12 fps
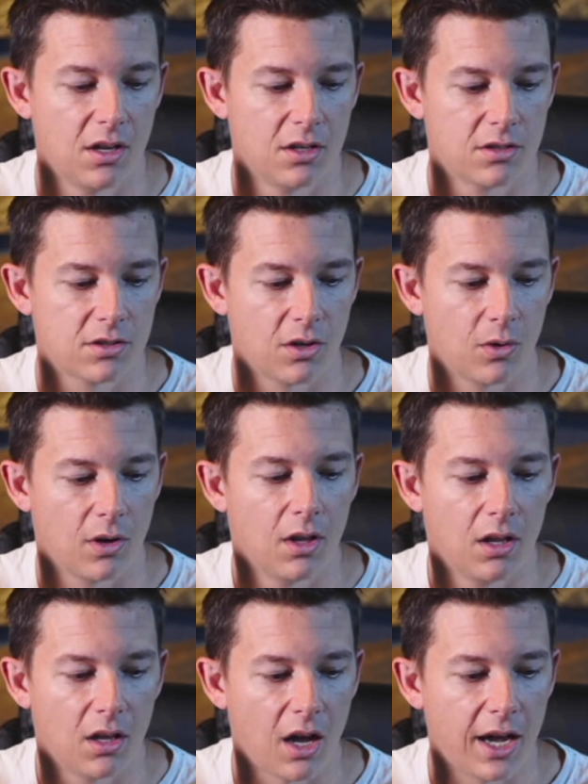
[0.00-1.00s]
So
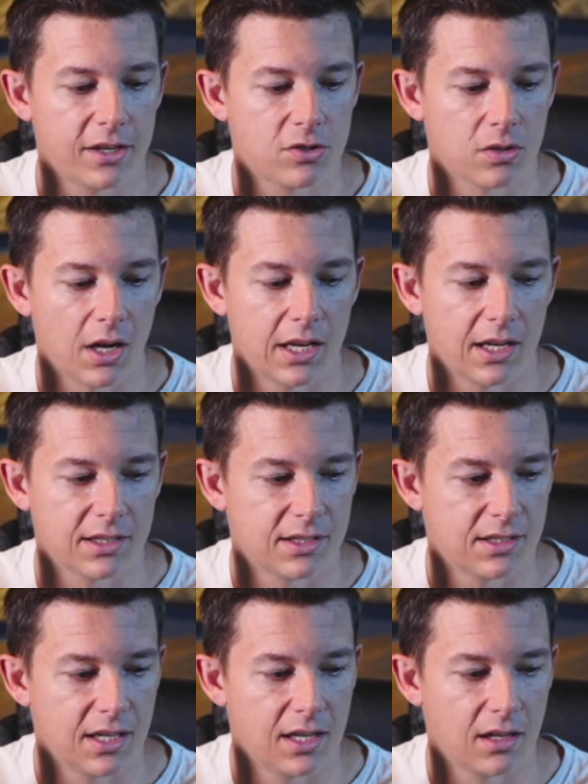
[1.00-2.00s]
I try not to
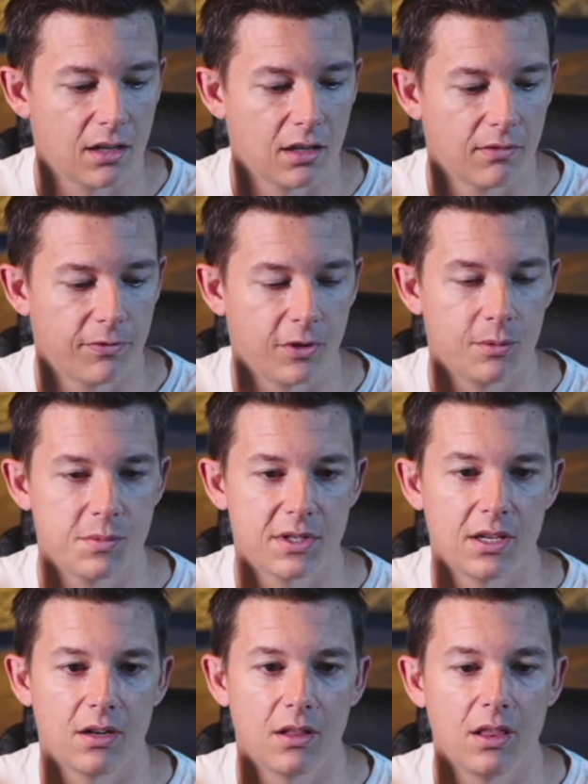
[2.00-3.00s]
take films
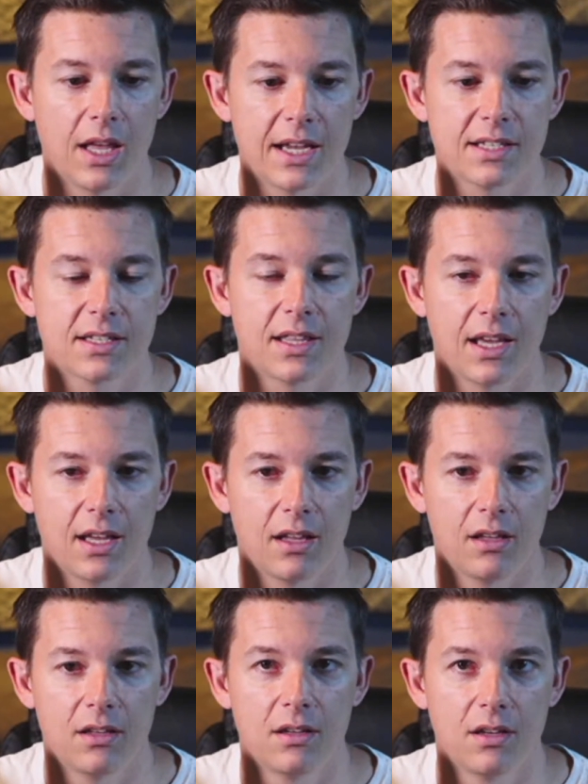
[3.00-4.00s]
that are less than